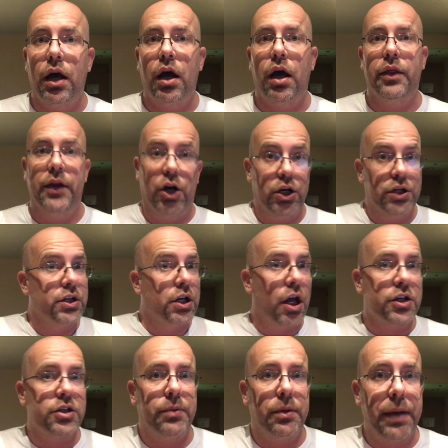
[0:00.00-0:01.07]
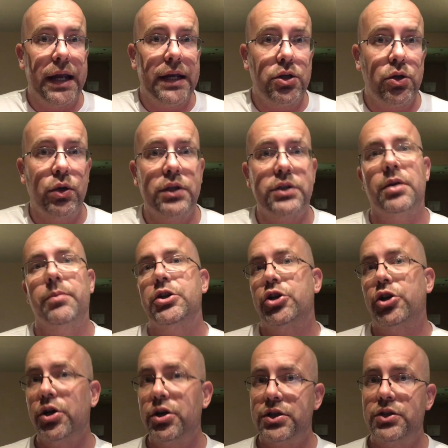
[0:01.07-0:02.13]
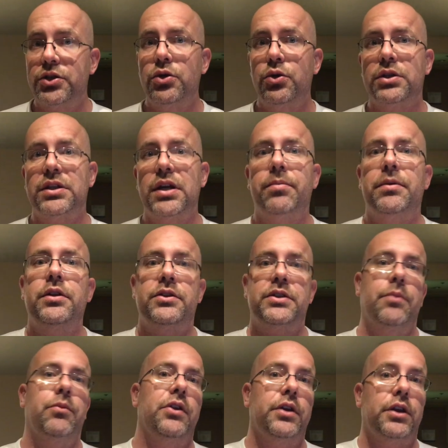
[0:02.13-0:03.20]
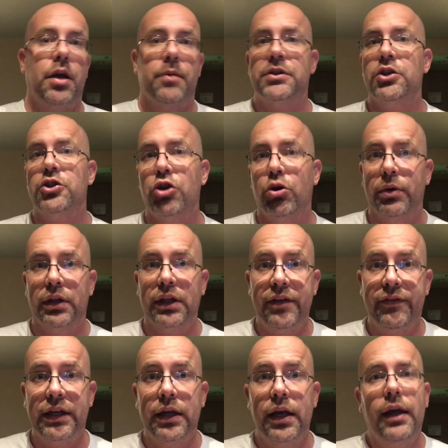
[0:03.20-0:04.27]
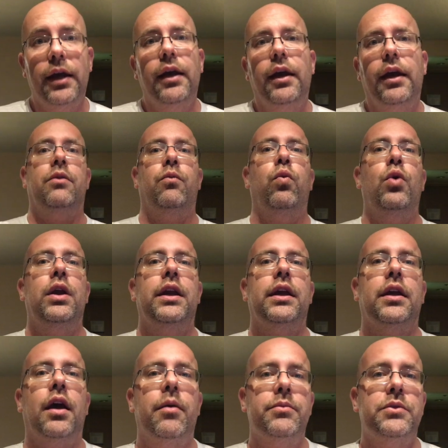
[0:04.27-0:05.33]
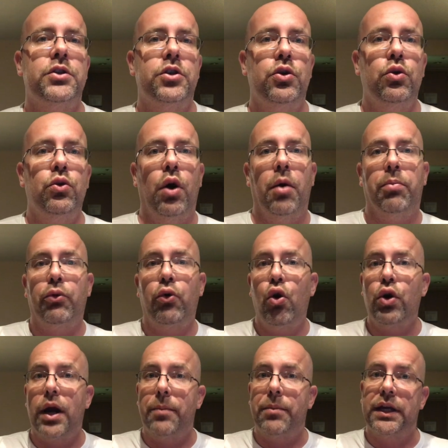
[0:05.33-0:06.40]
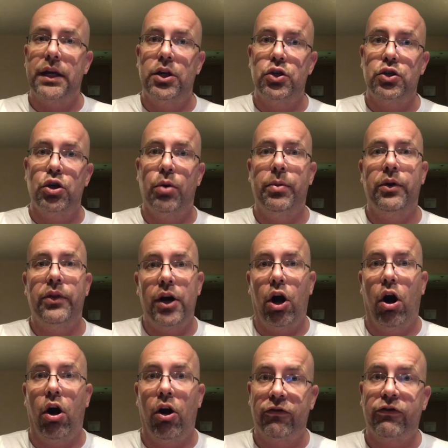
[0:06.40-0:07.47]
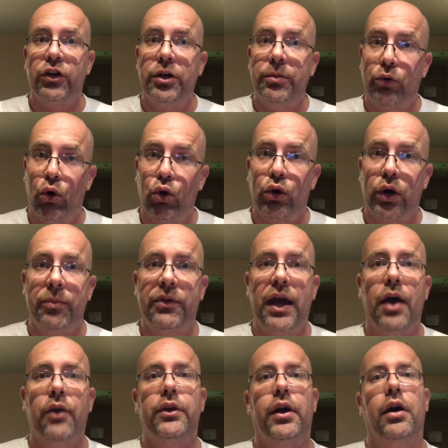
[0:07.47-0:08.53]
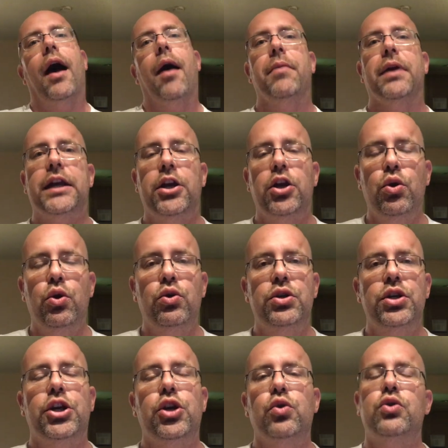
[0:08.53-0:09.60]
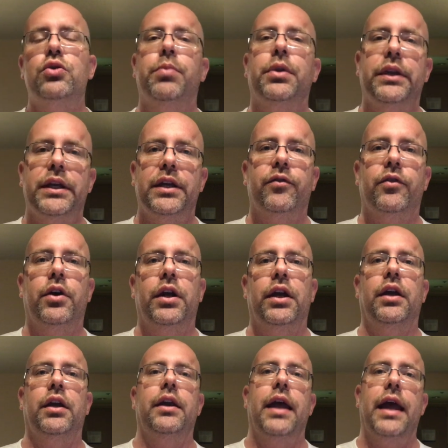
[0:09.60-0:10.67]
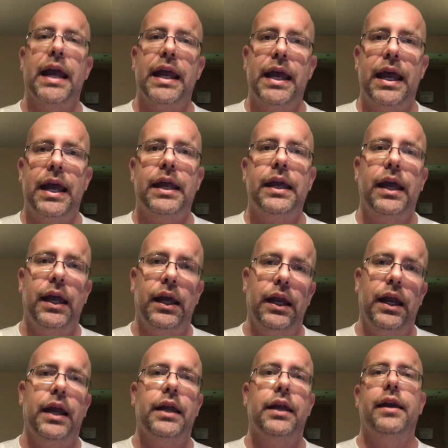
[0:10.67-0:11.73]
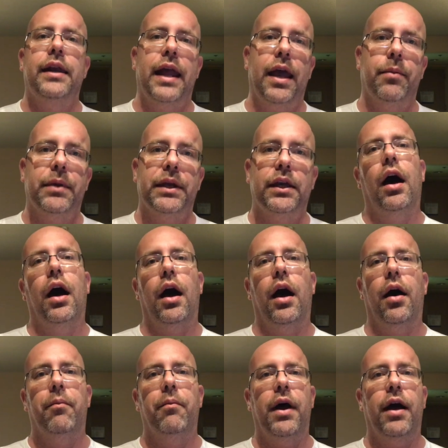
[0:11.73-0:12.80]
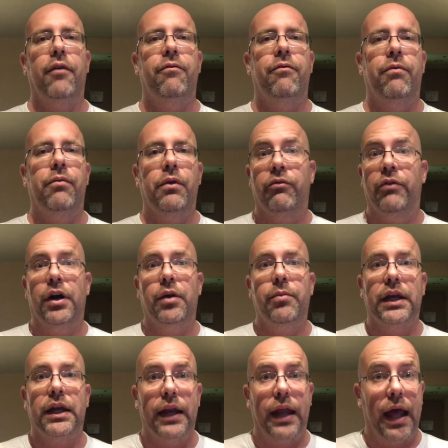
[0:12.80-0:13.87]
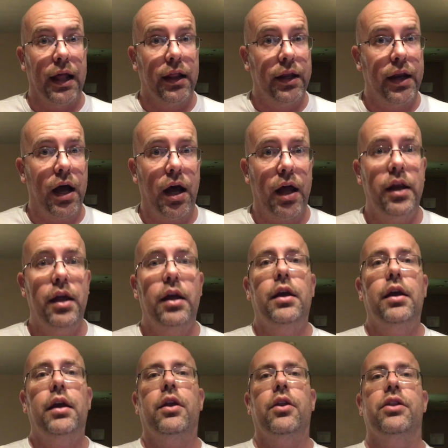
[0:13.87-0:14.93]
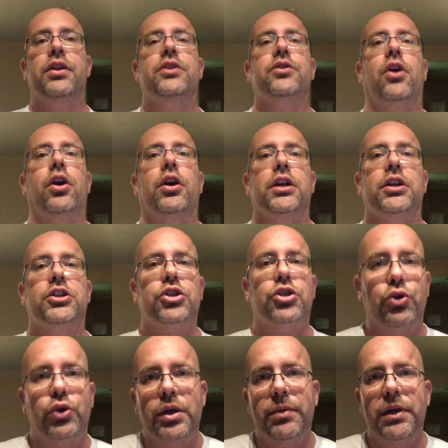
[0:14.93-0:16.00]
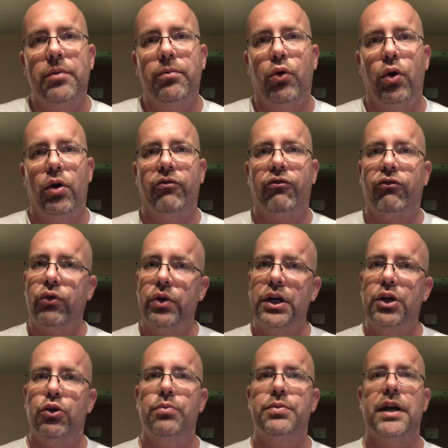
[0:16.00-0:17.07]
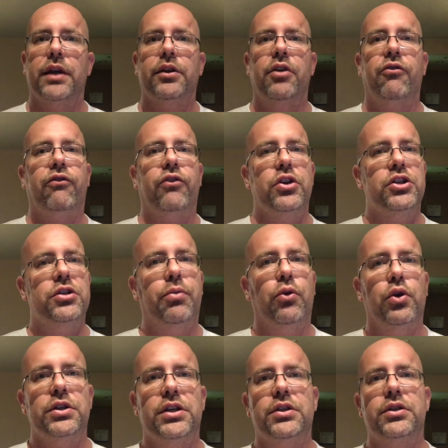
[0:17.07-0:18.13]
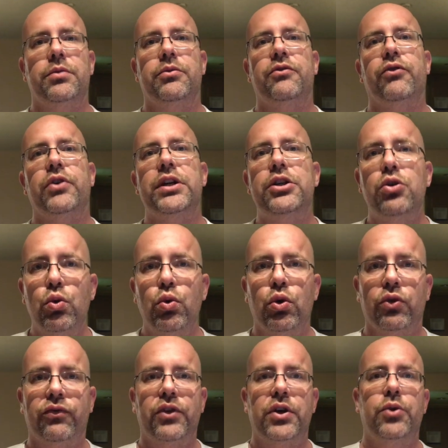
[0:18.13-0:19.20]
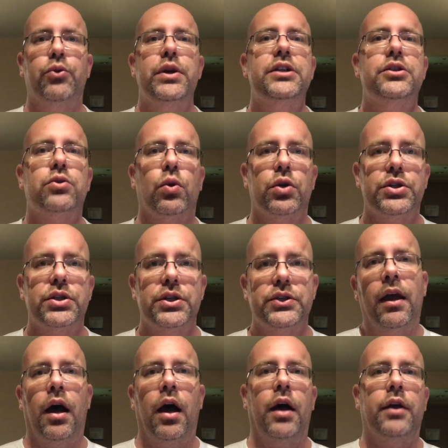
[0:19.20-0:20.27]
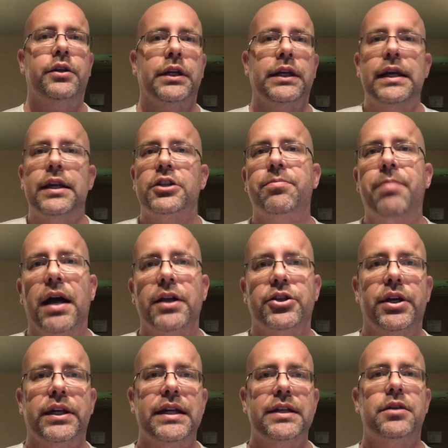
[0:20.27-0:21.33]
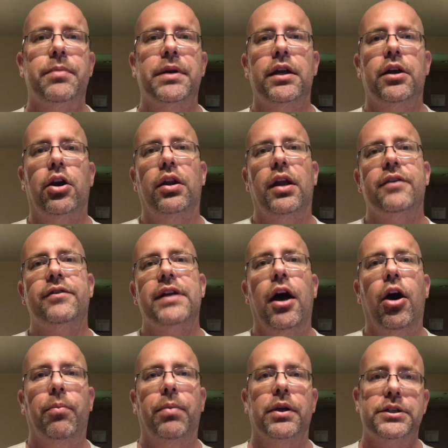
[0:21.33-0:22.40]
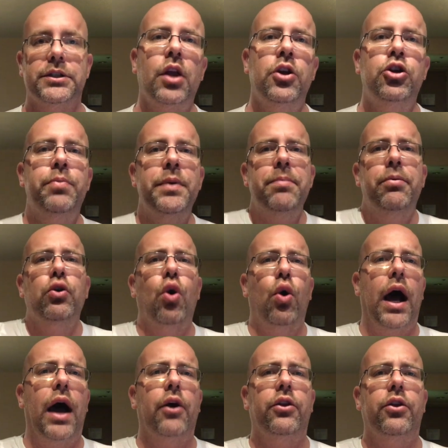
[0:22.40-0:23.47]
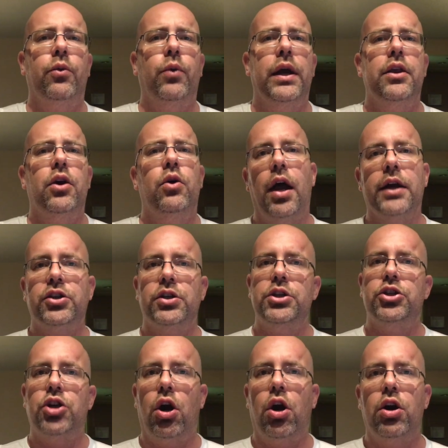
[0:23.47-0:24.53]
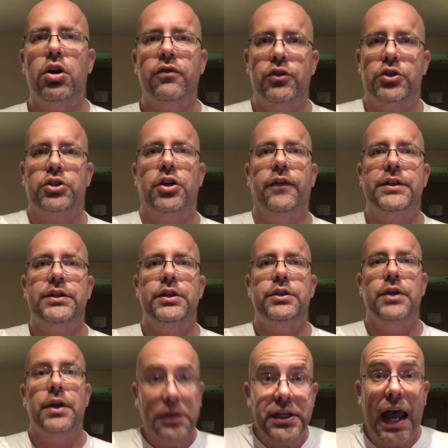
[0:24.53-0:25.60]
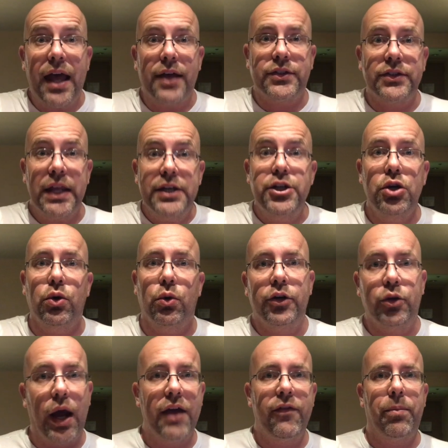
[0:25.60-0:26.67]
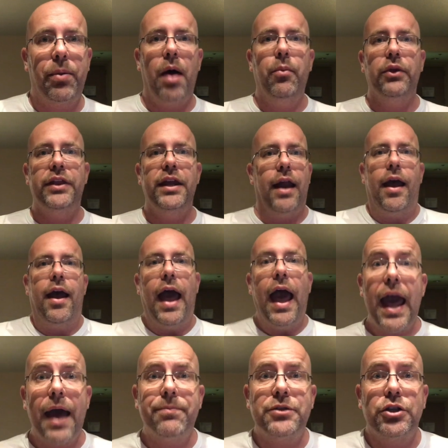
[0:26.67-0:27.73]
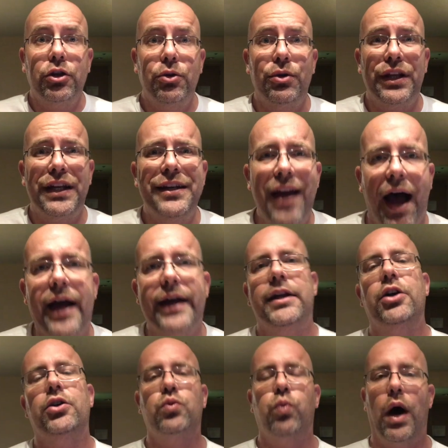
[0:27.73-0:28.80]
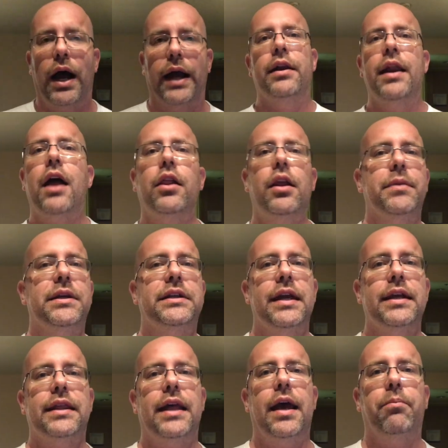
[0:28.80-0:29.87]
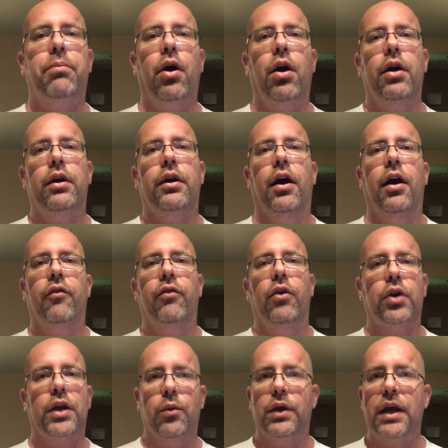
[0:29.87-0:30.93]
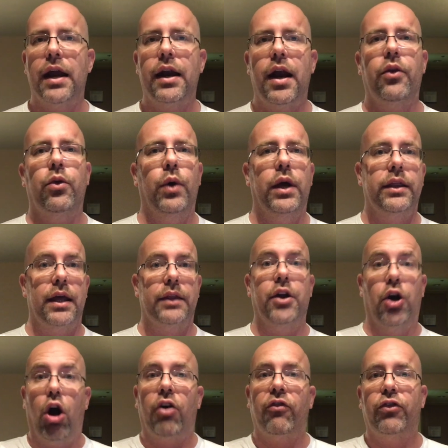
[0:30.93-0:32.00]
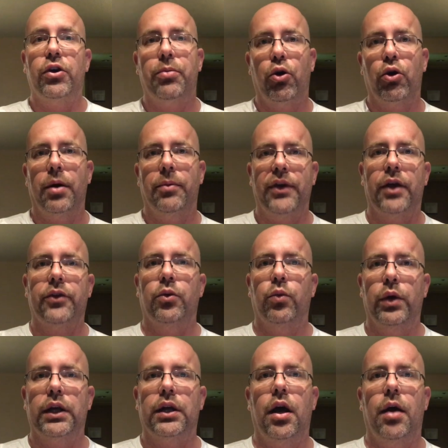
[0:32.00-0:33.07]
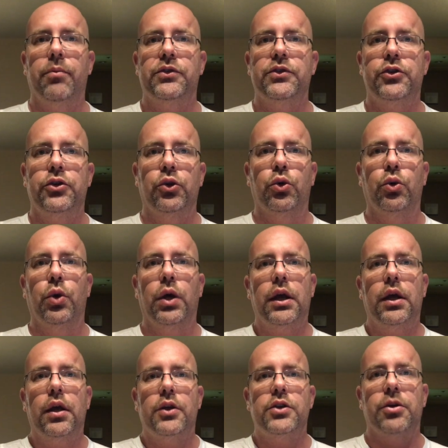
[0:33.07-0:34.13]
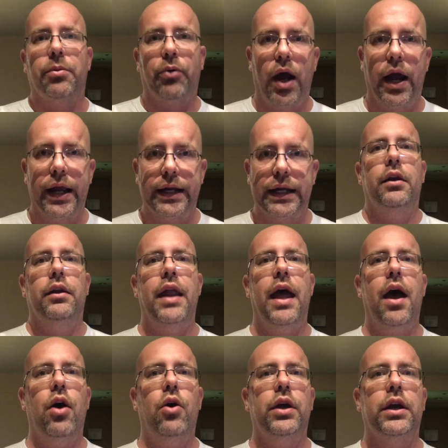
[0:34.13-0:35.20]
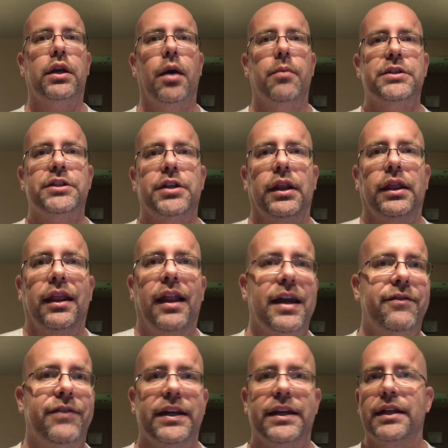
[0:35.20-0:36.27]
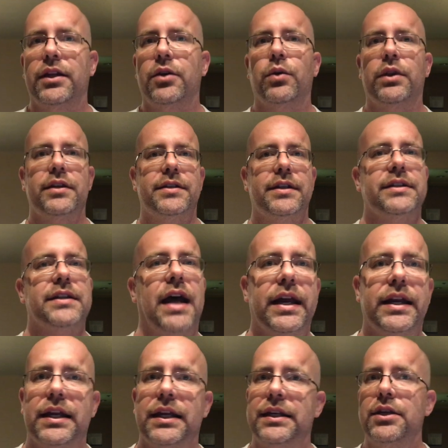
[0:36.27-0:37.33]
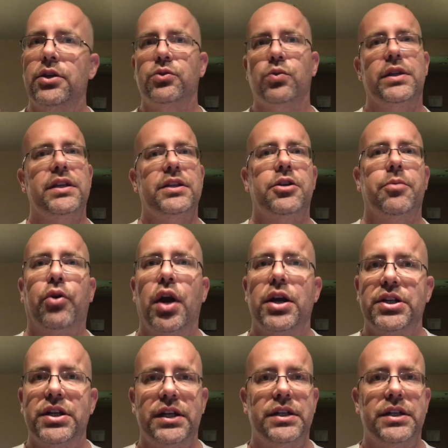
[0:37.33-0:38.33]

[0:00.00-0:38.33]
Uh, there is a customer pay to it. Some insurances do accept it. Same when it comes to sober living. When it comes to a program to get you sober, there are free programs out there. I'm a huge, huge believer in A A N A NAMI. Um, I'm very big in Al-Anon. These are extremely important free groups out there, free support systems, free tools, free resources uh, to get a sponsor, to get somebody in our life to help us. Do people go out of their way though, actually charge for services? Yes, they do. Do I have a problem with it? Absolutely not, and here's why. Now let me take that part of, okay, we got it out of the way that there are free programs out there when it comes to sobriety. Now it comes to life and dealing with this anxiety. It deals with this depression.